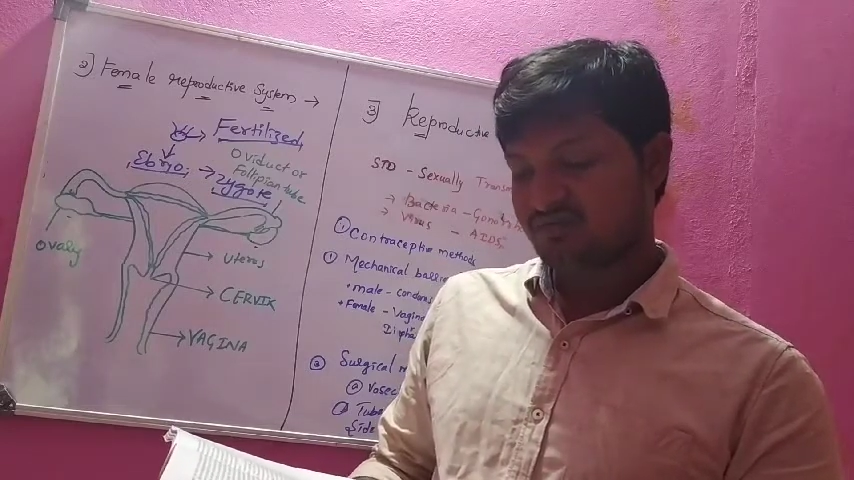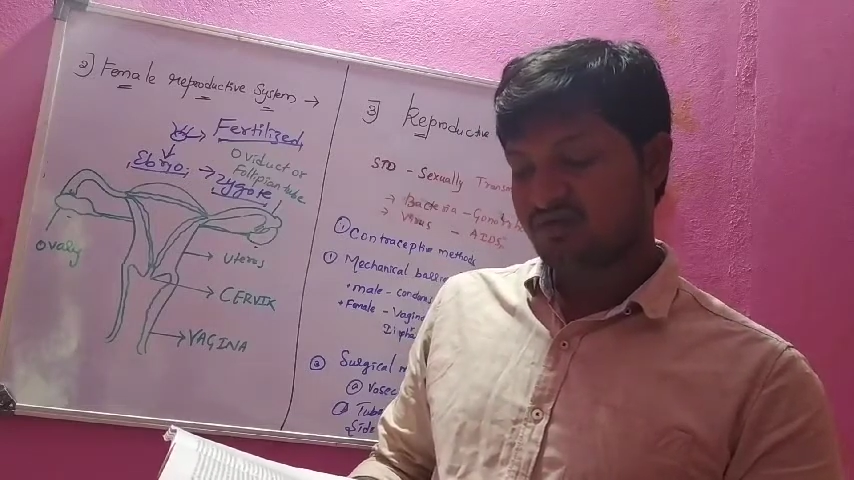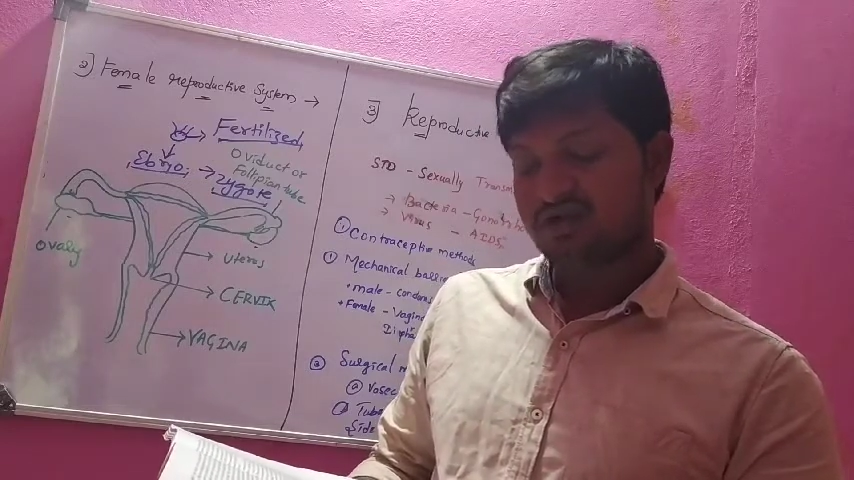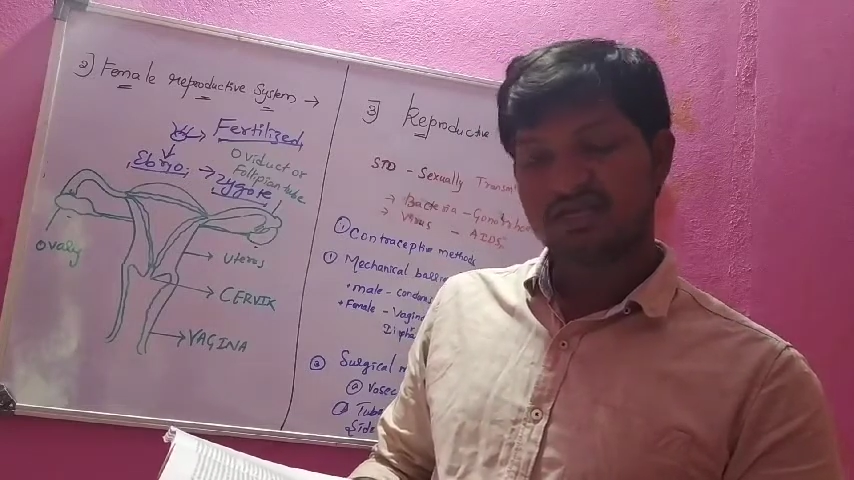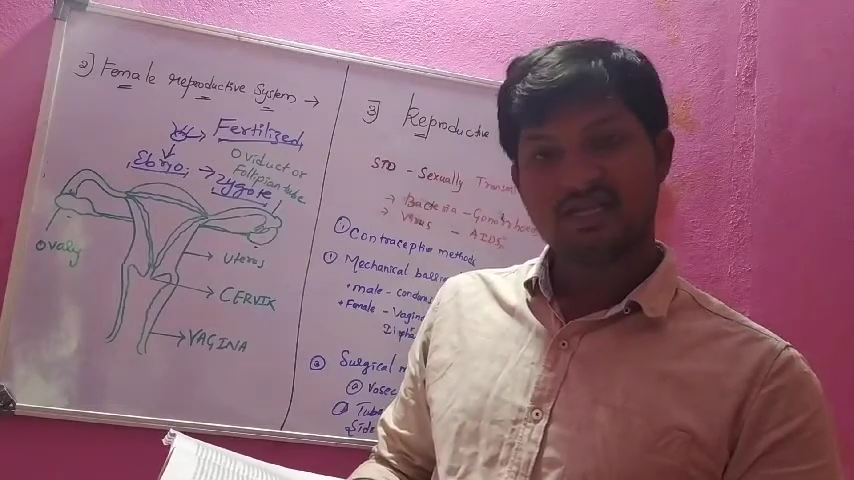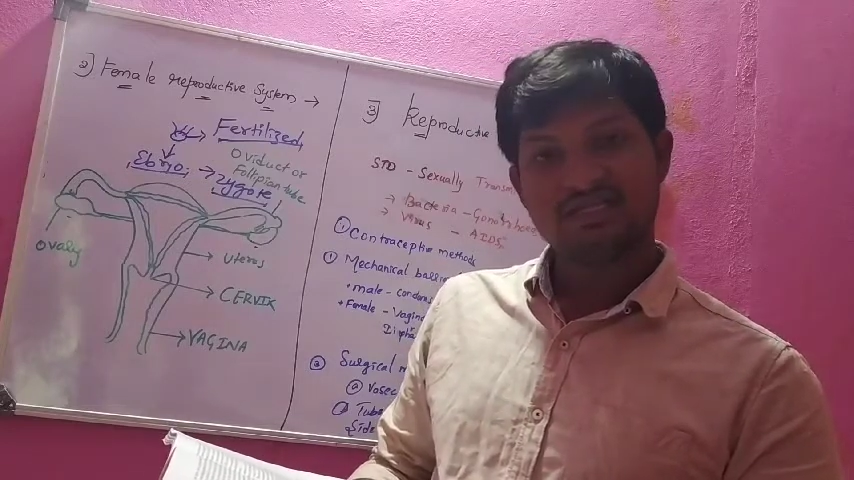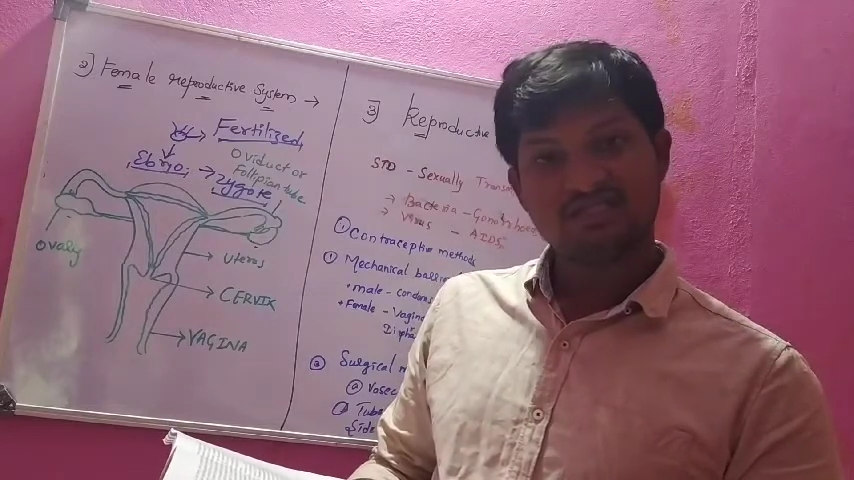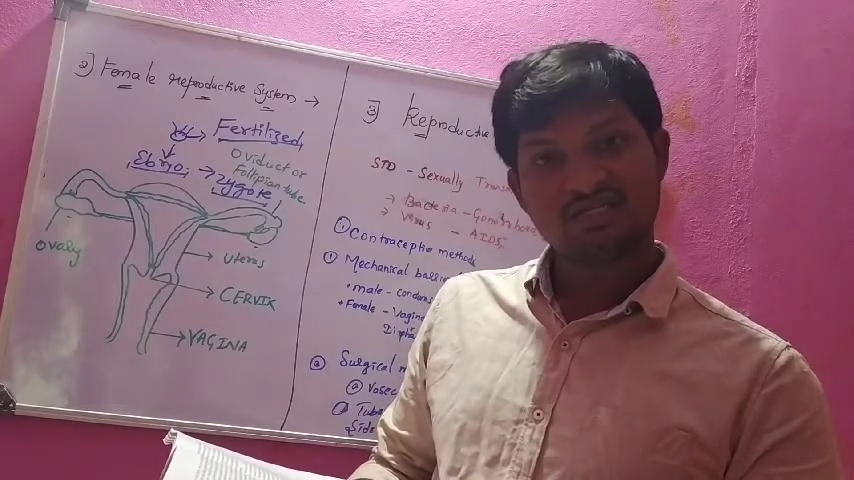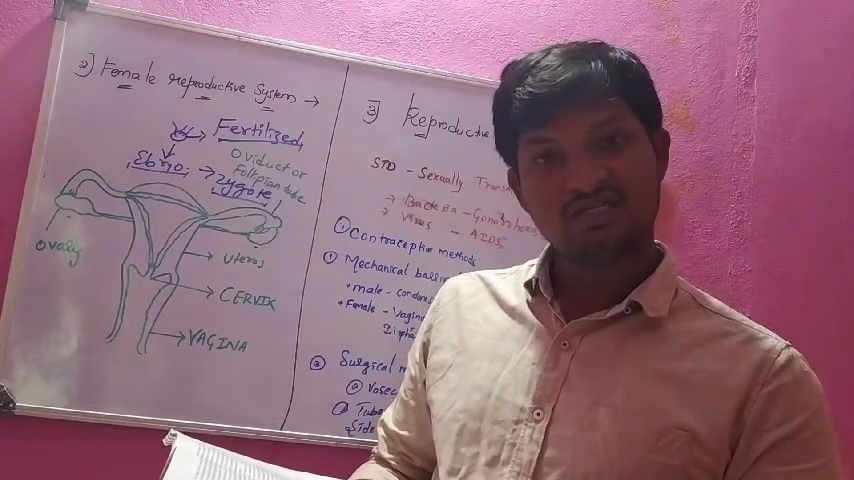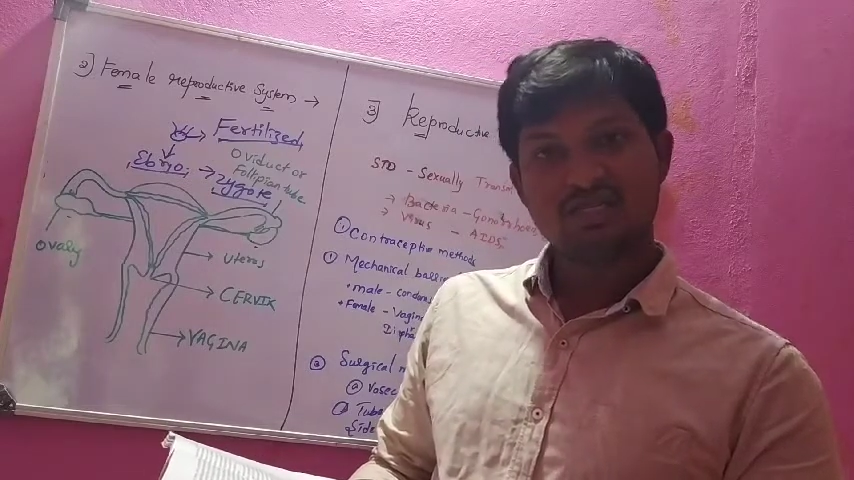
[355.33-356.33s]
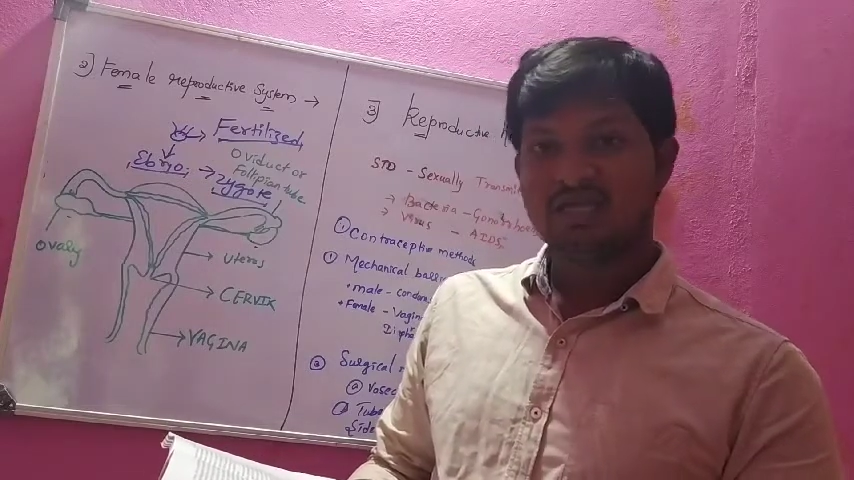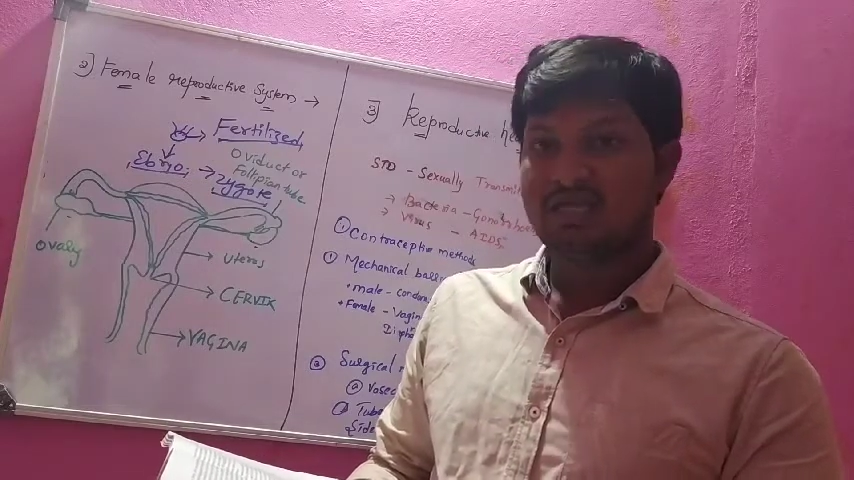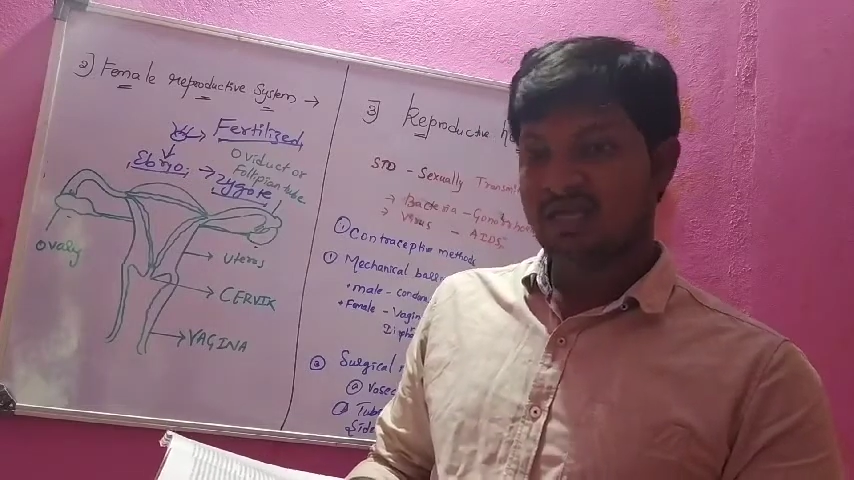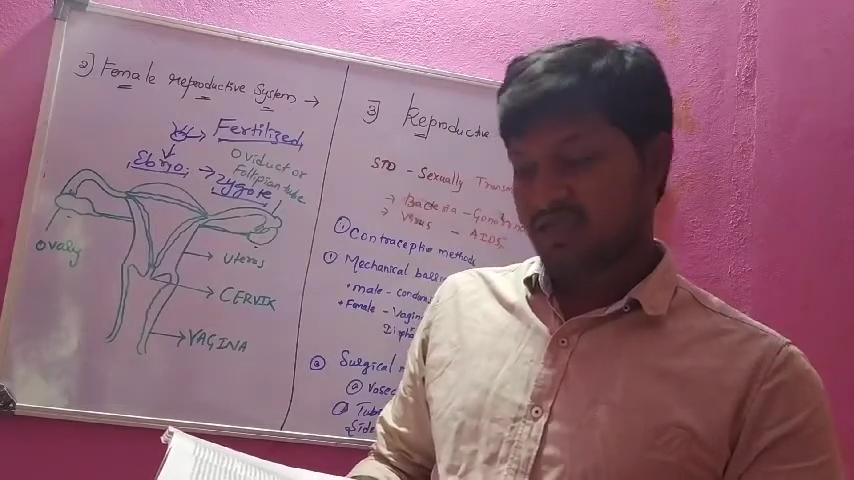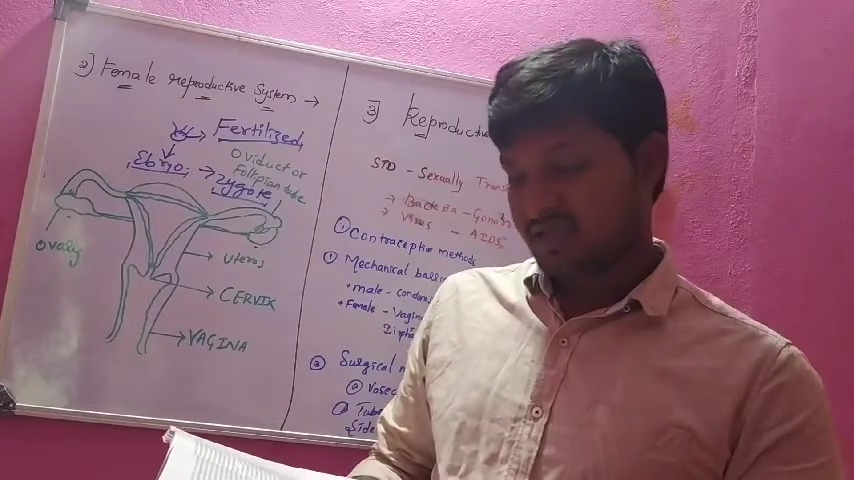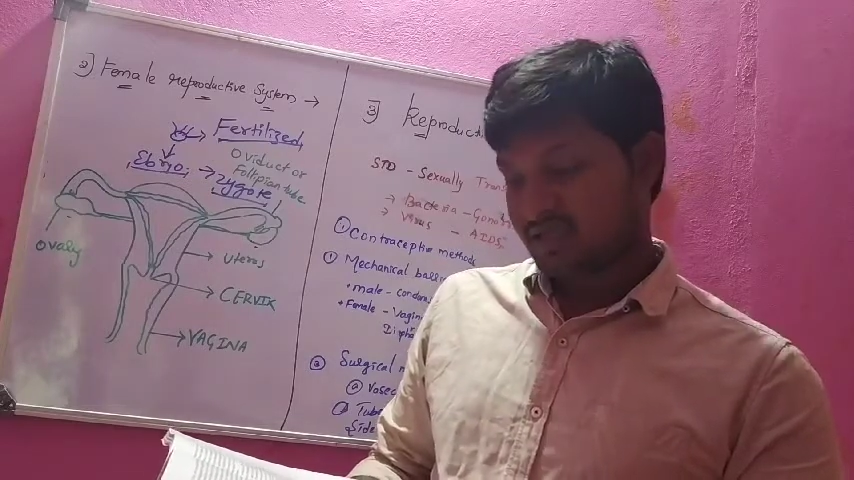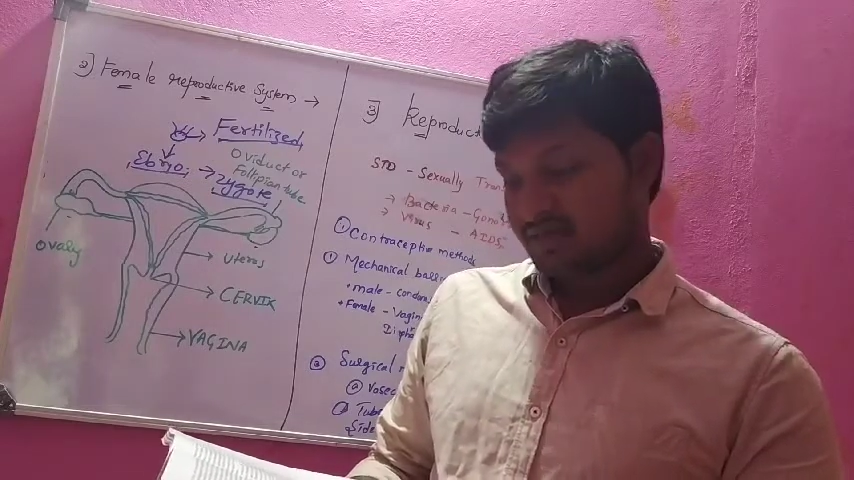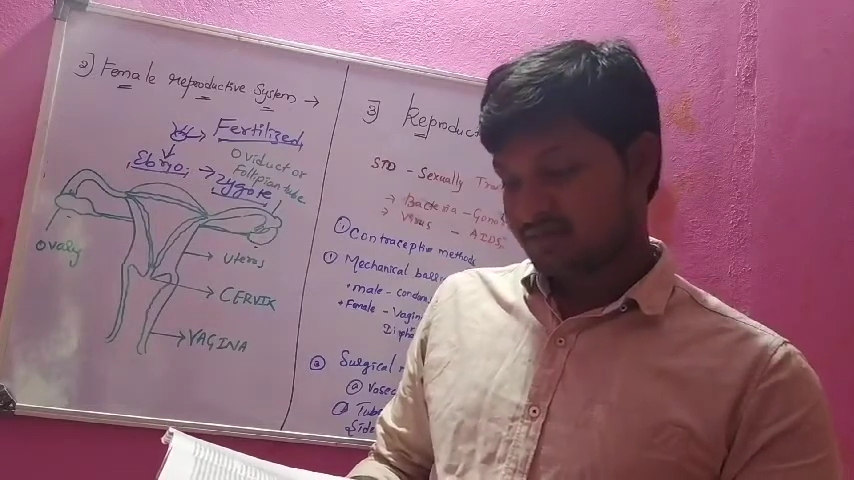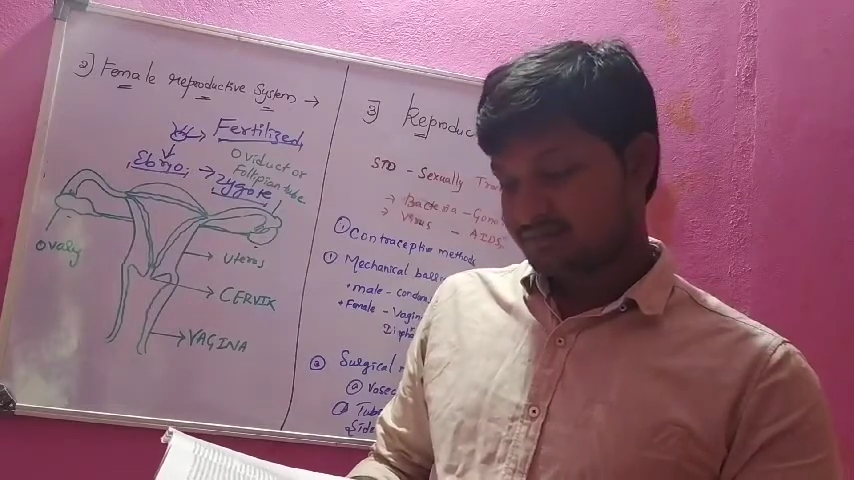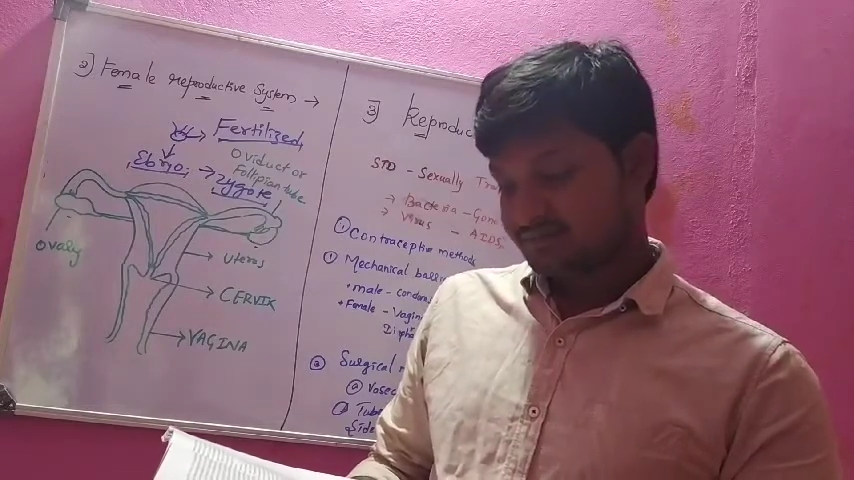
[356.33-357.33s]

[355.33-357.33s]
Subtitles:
fertilized egg.